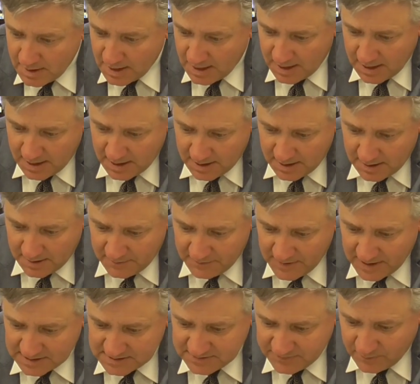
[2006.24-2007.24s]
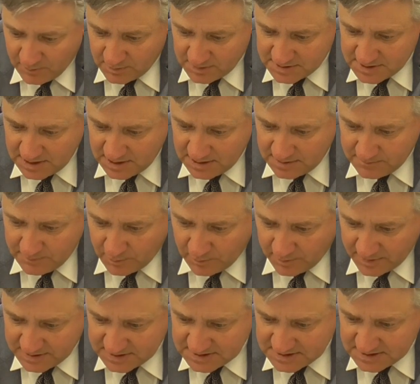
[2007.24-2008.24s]
Uh, that's
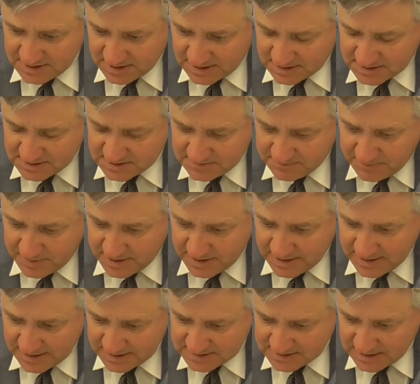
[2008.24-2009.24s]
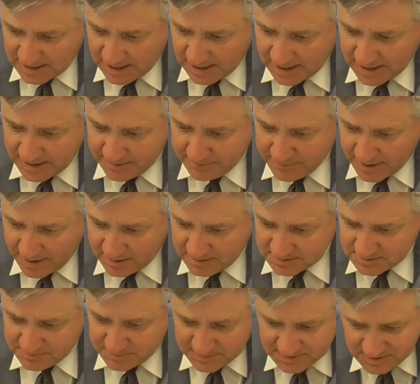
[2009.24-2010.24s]
14.6 psi,
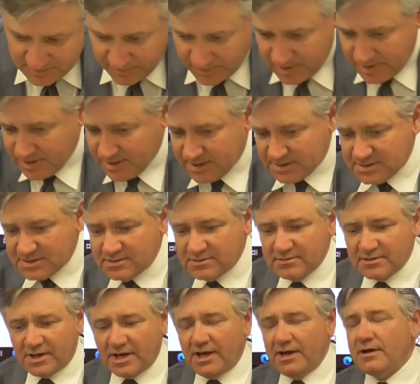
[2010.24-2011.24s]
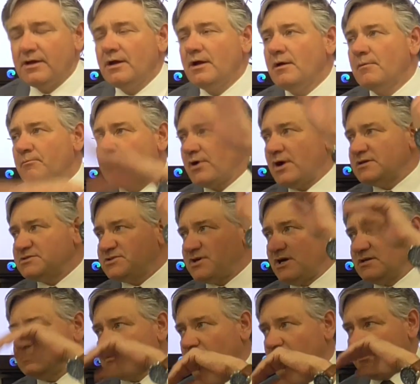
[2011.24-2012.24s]
pounds per square inch. Okay,
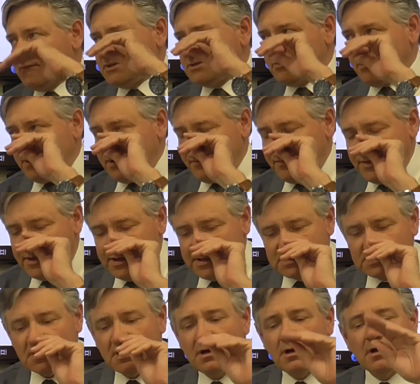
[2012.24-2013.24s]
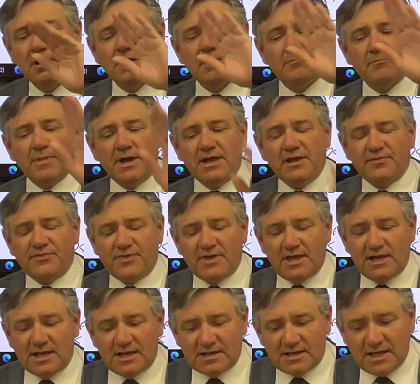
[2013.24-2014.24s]
pressure has all these weird things. Main
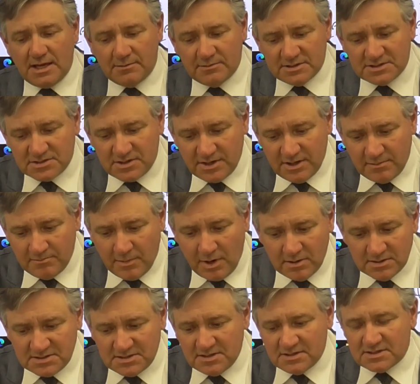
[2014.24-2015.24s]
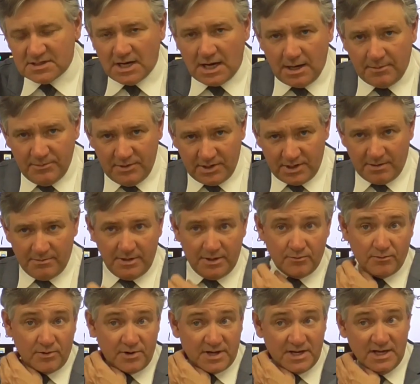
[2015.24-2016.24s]
thing in chemistry, most of the time you're going to be
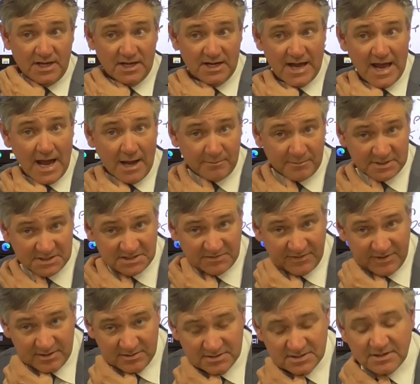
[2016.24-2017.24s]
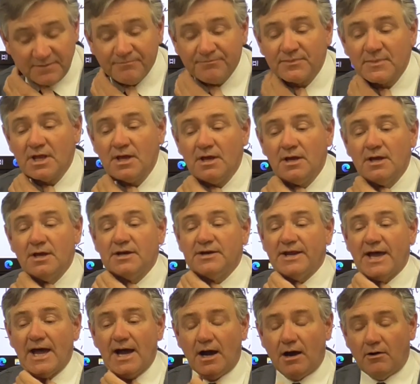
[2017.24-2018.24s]
working in atmospheres.
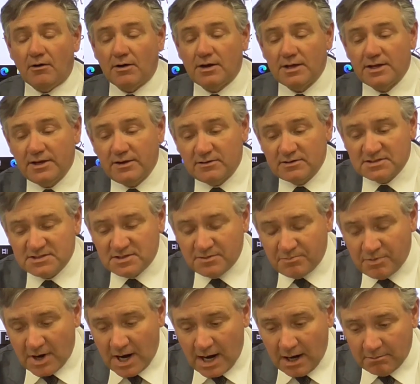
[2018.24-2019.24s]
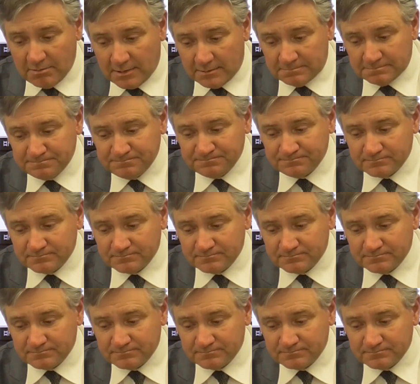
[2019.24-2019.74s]
Now, here's the problem